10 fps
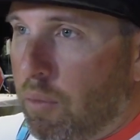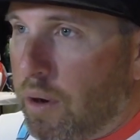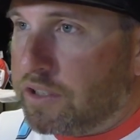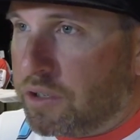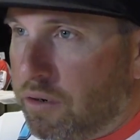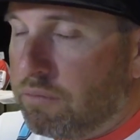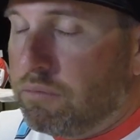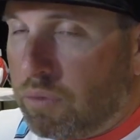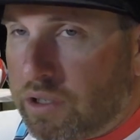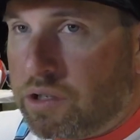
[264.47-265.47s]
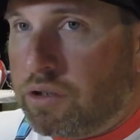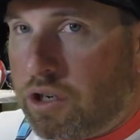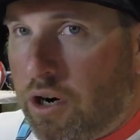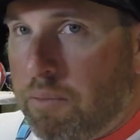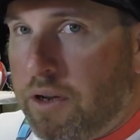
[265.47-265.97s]
Western
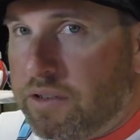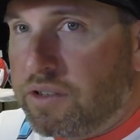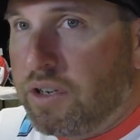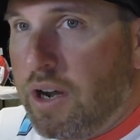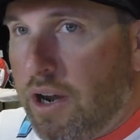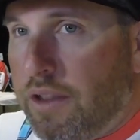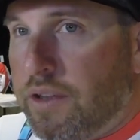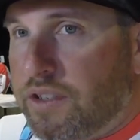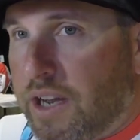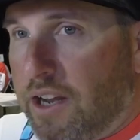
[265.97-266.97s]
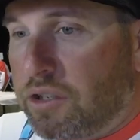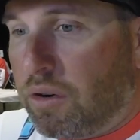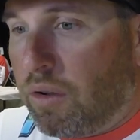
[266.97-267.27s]
tournaments in the schedule.